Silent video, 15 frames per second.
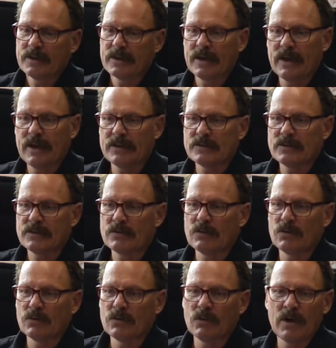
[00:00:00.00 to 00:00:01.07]
guys
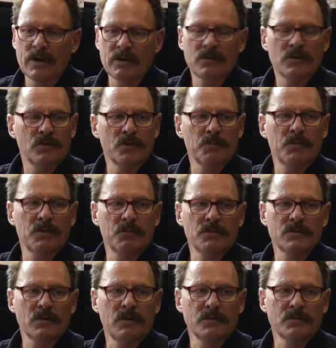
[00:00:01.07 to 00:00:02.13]
don't know how to interpret the
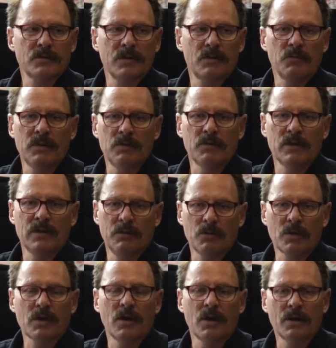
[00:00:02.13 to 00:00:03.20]
results, and we really
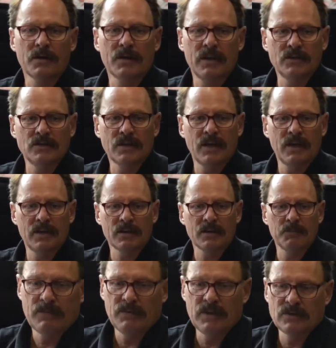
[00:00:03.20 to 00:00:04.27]
work hard at educating
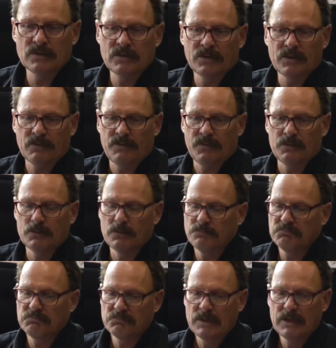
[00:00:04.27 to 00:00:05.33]
them. If they just look at fuel,
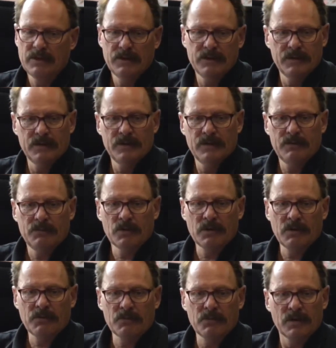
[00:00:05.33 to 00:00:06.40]
if we're going
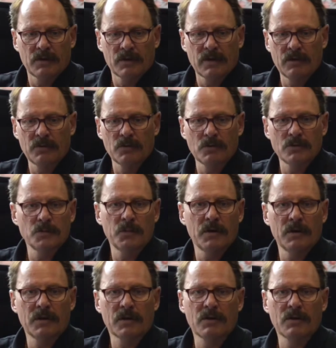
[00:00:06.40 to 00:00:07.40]
to throw another 100 horsepower at a